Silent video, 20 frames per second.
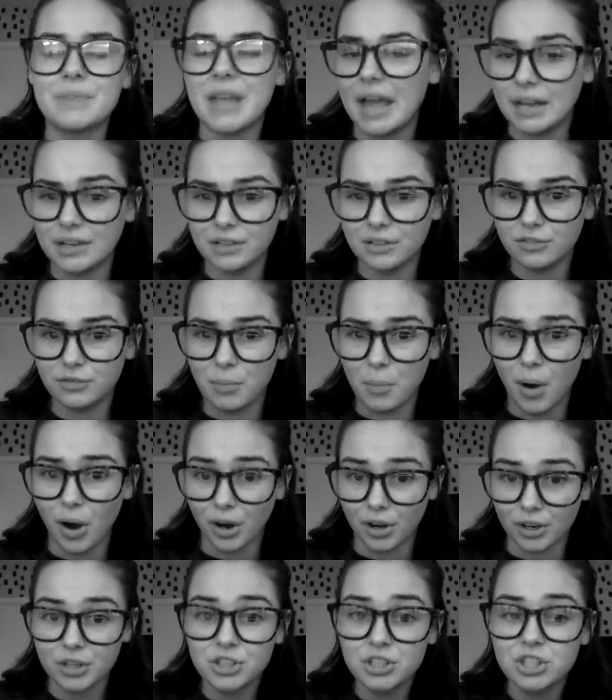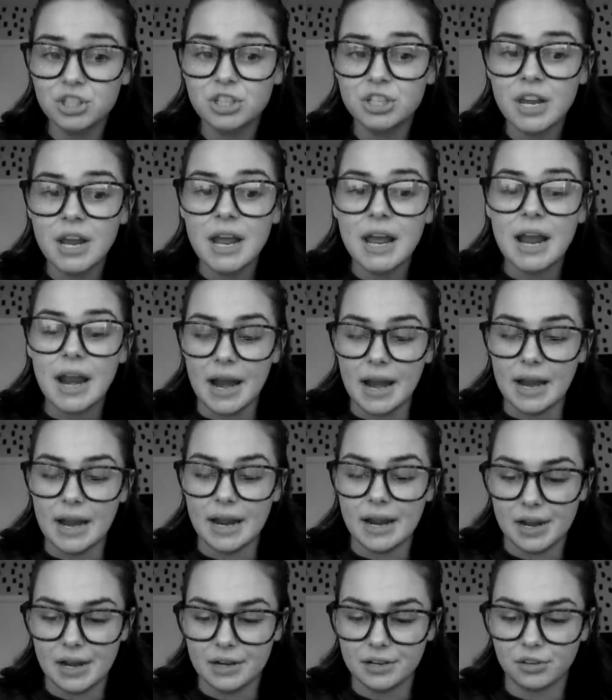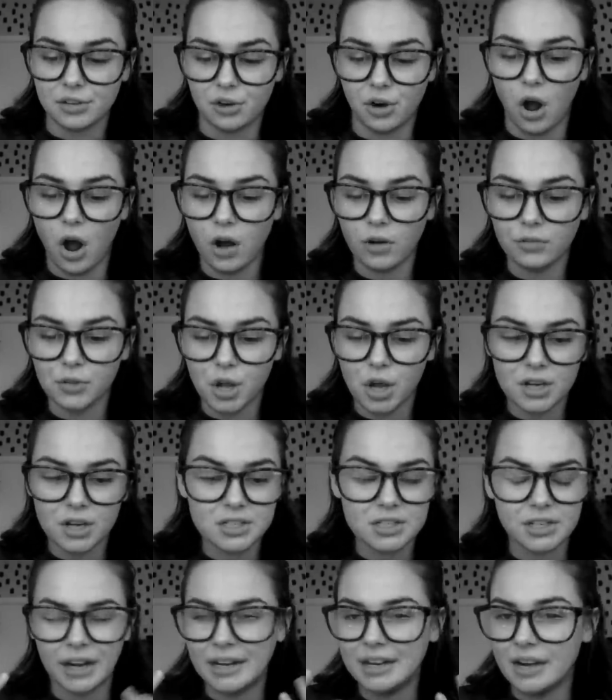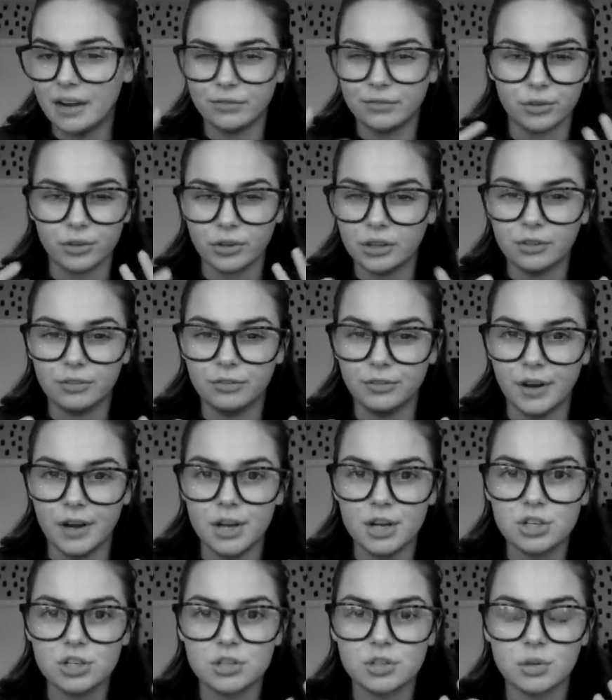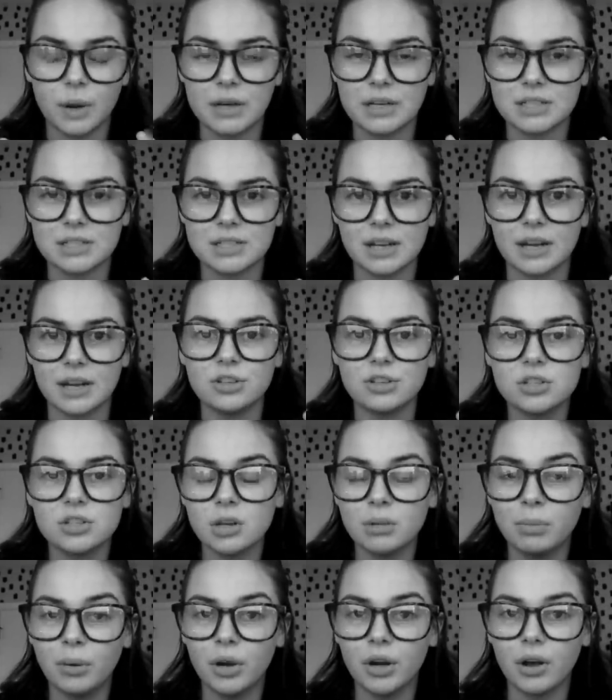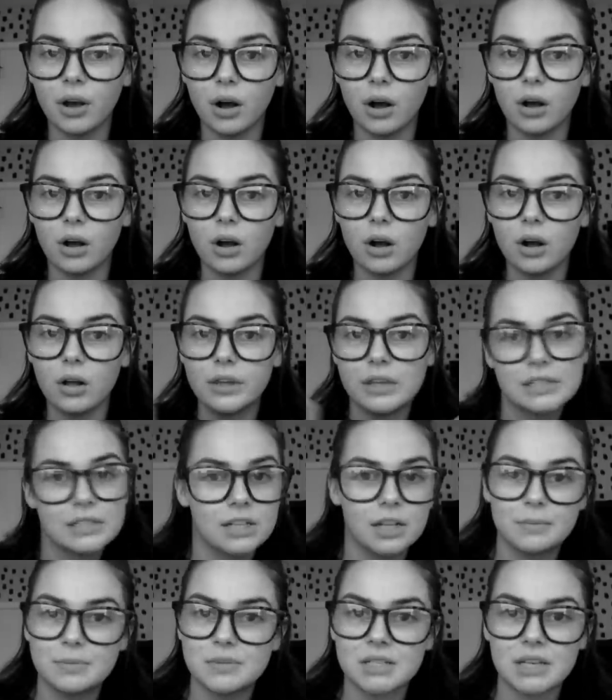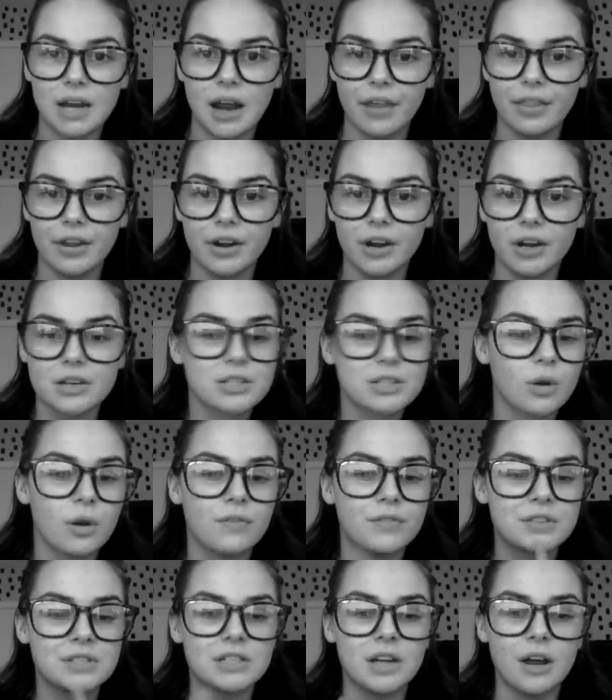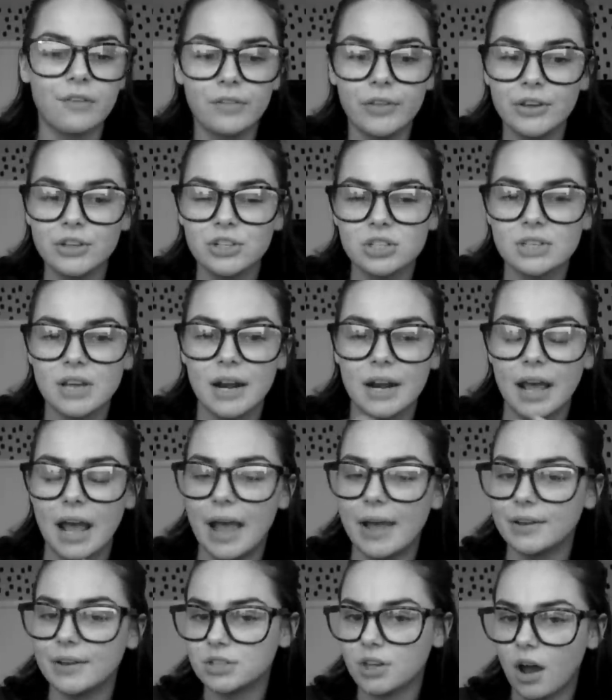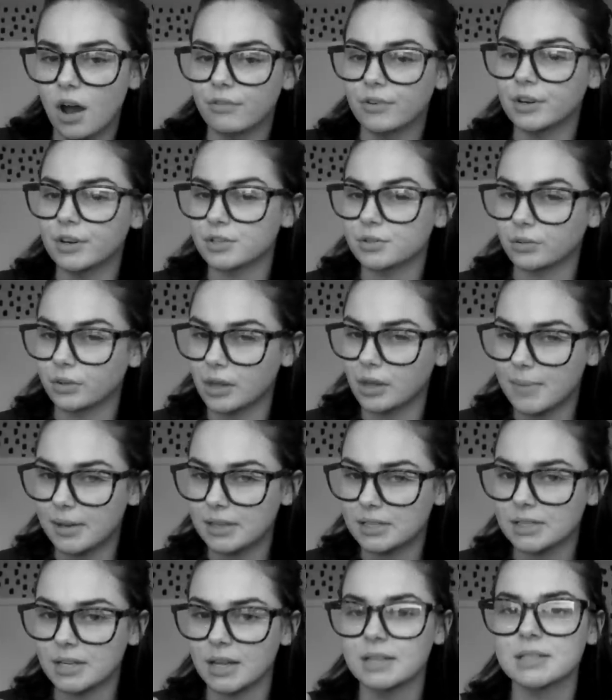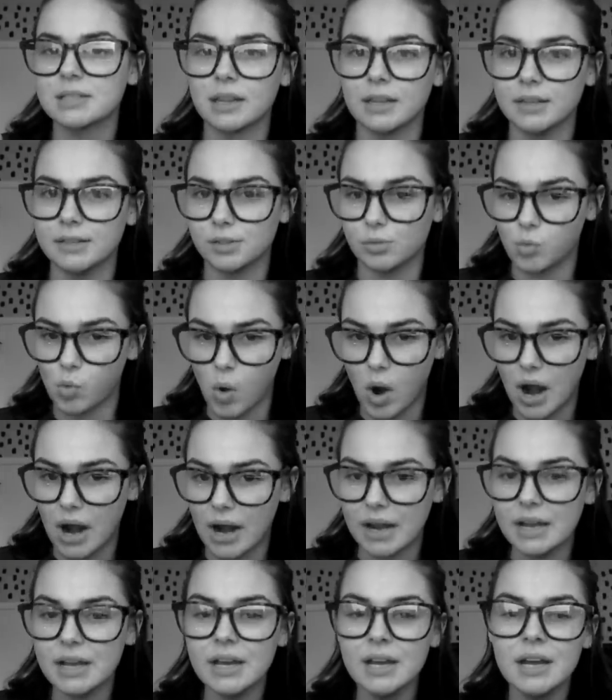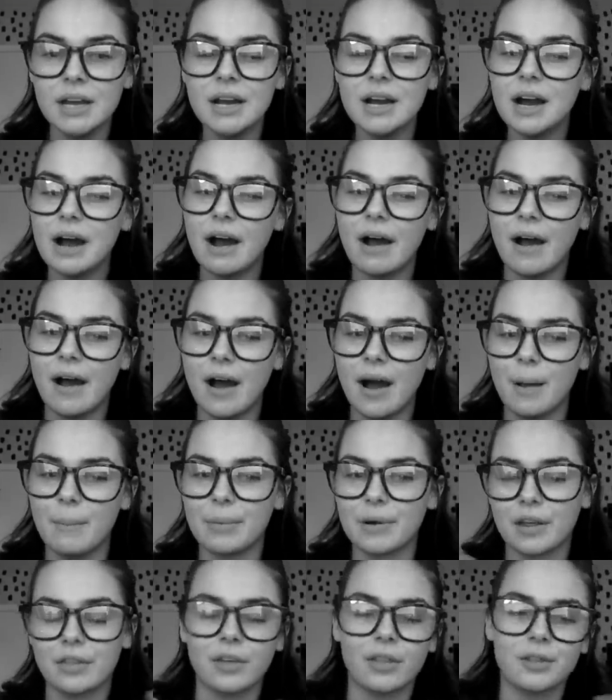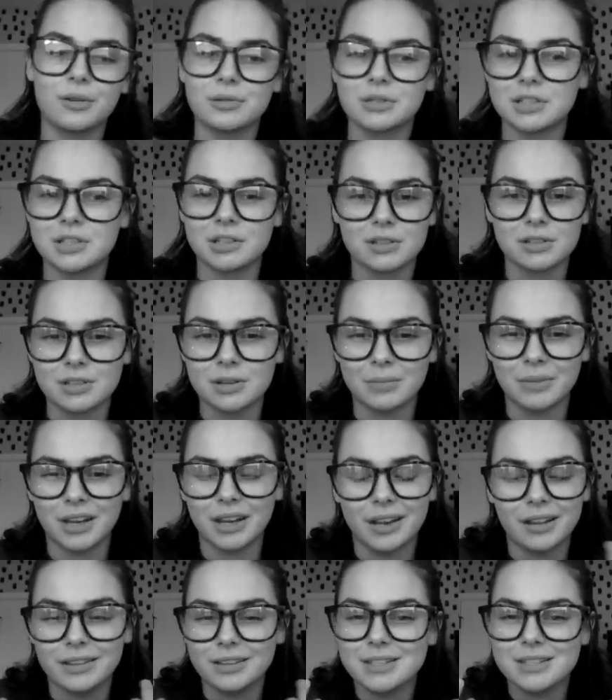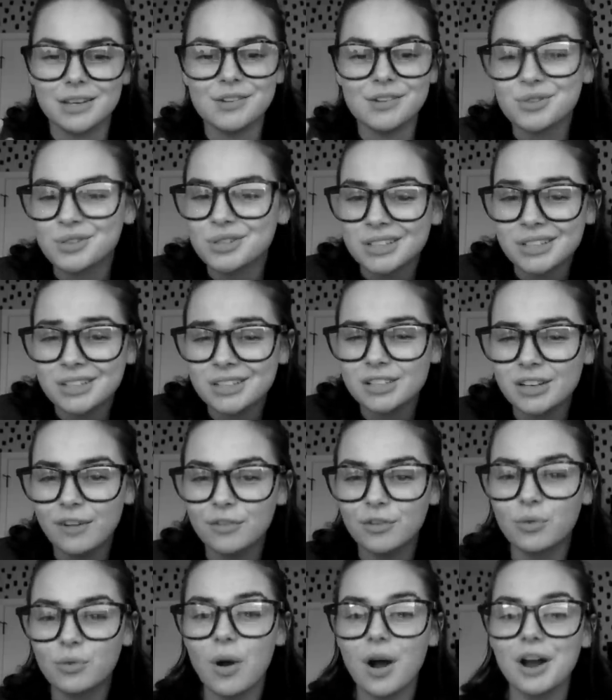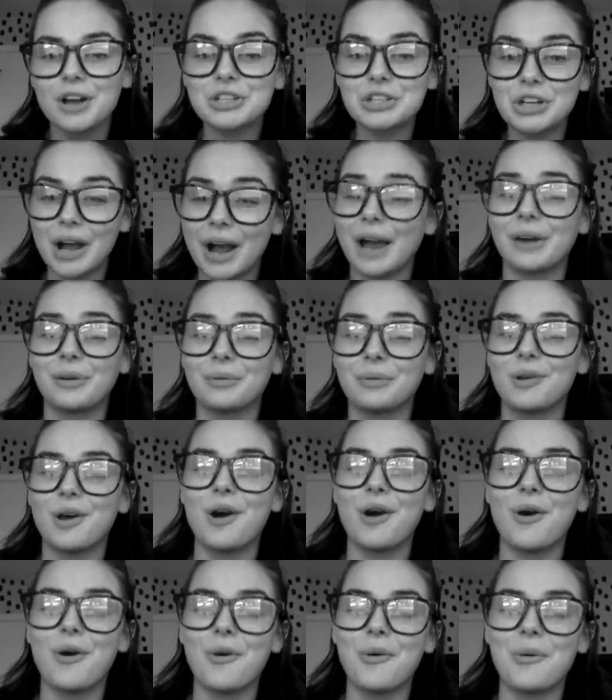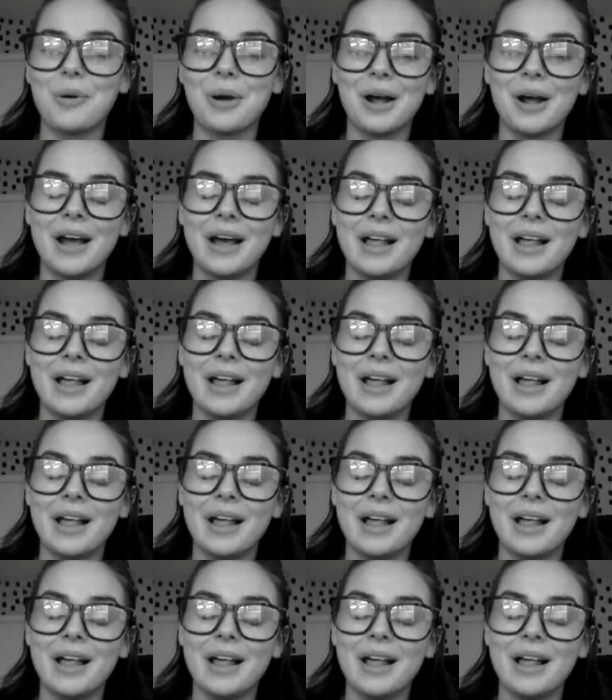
end of March, and they're all vlogs that I never really finished, so I decided just to put all these clips together, so if stuff like just kind of ends off or doesn't really make sense, that's why, but I thought there was still some like at least interesting stuff to watch. I don't know,